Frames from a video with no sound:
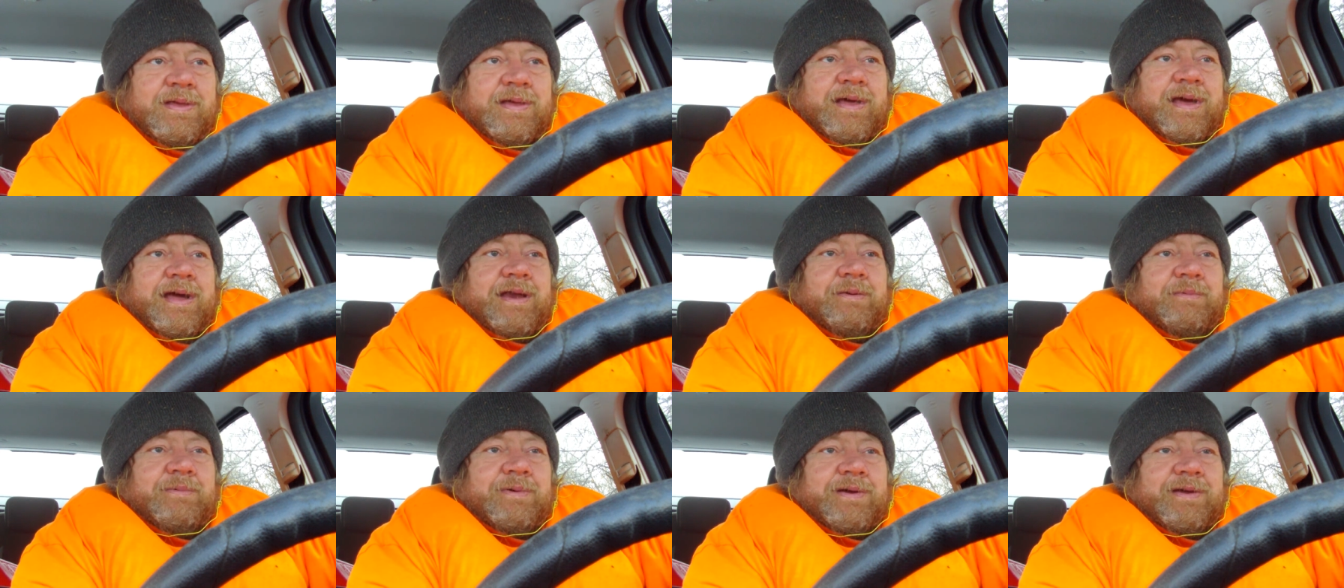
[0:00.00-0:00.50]

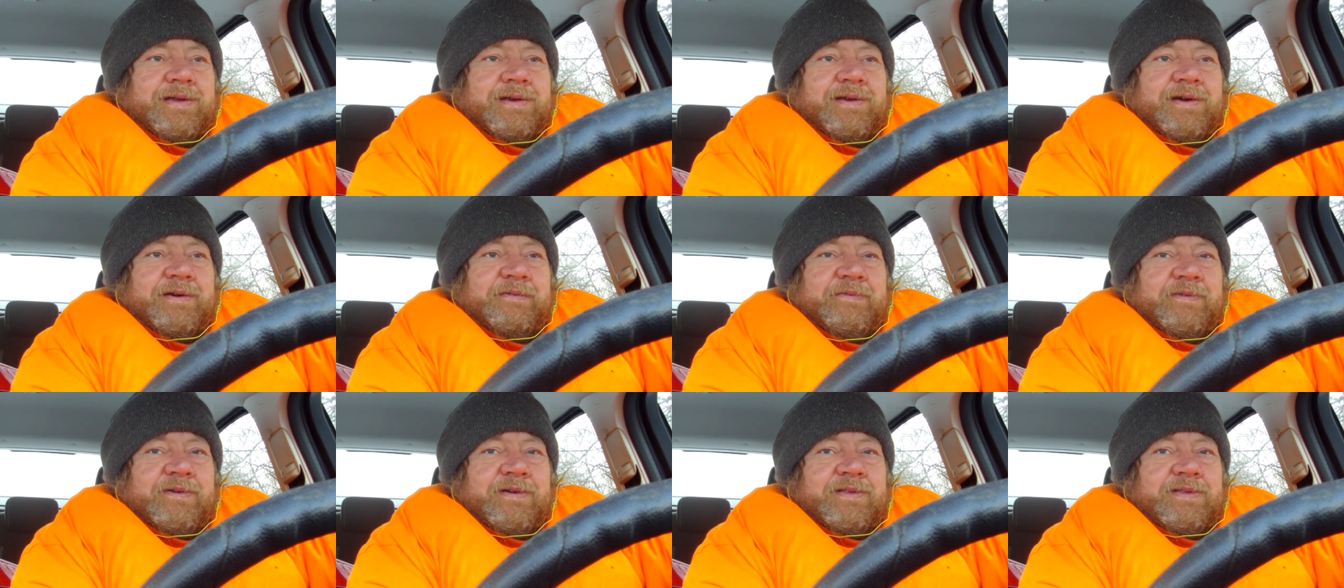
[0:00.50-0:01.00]
I don't want to get
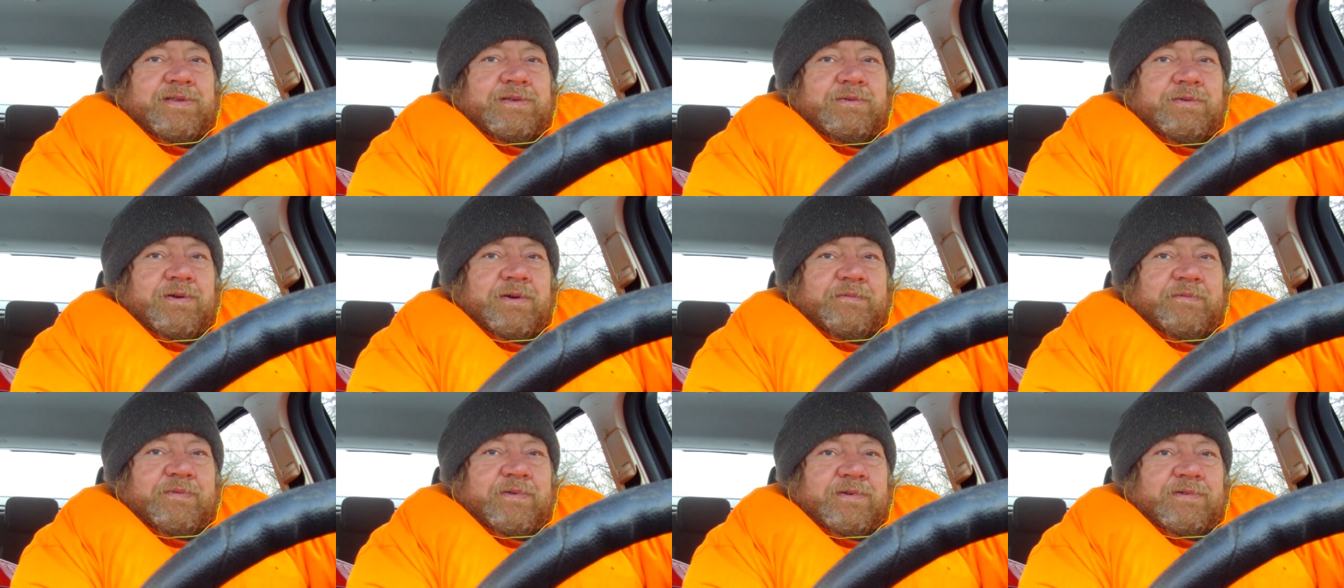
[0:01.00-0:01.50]
off on
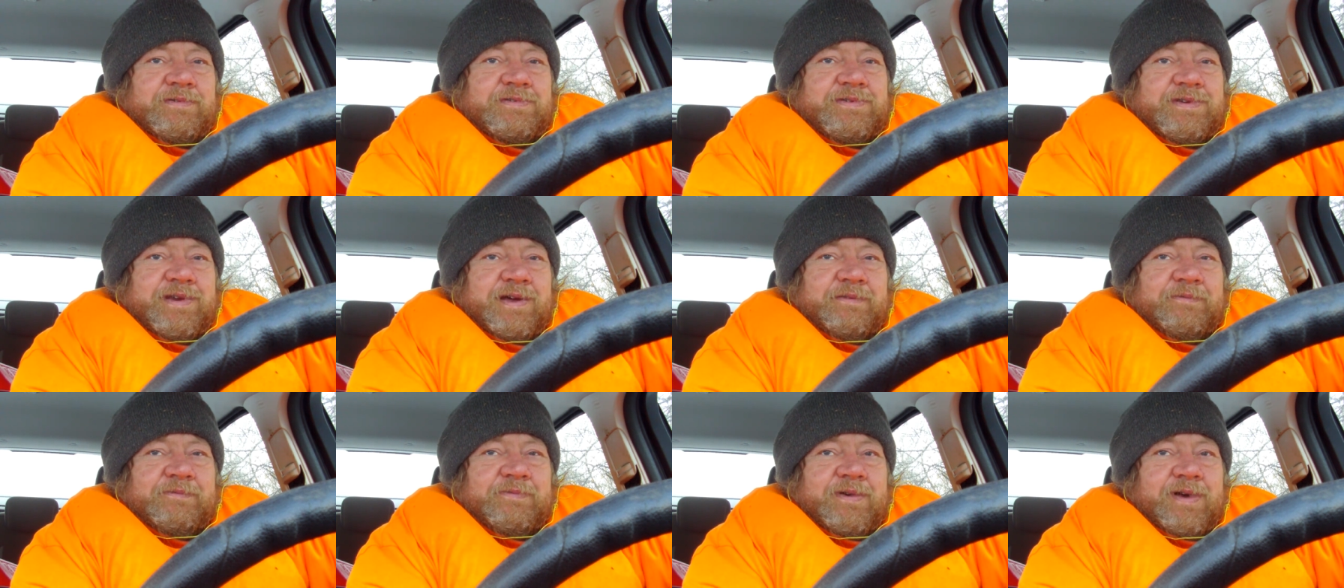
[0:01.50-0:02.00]
UFO
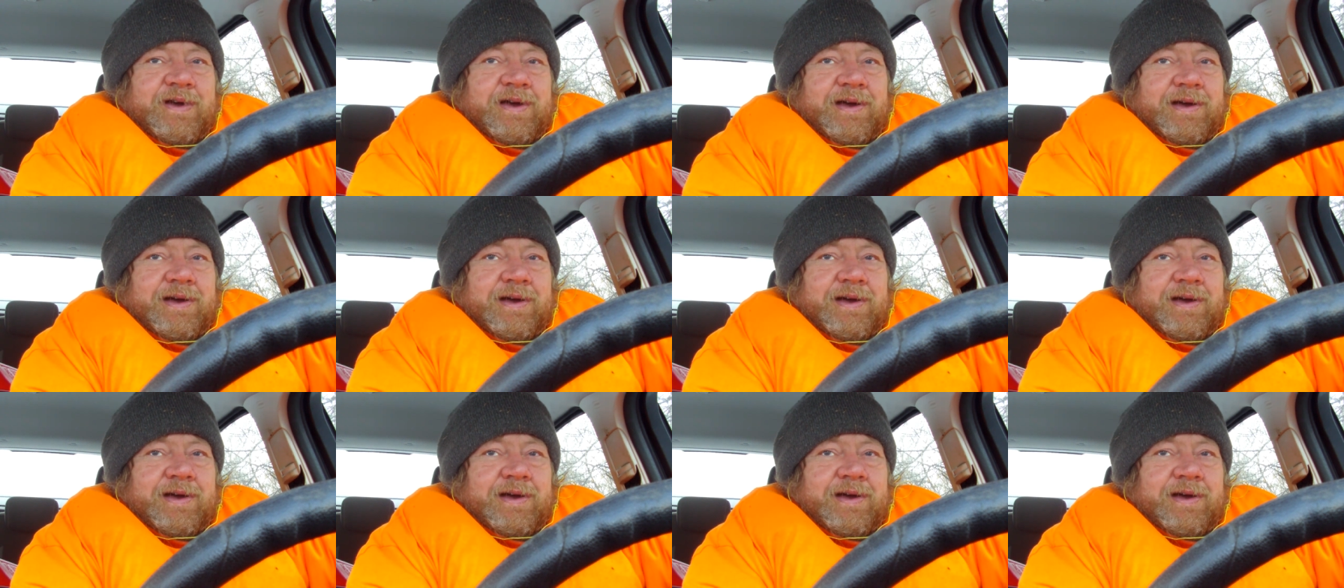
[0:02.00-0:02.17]
stuff.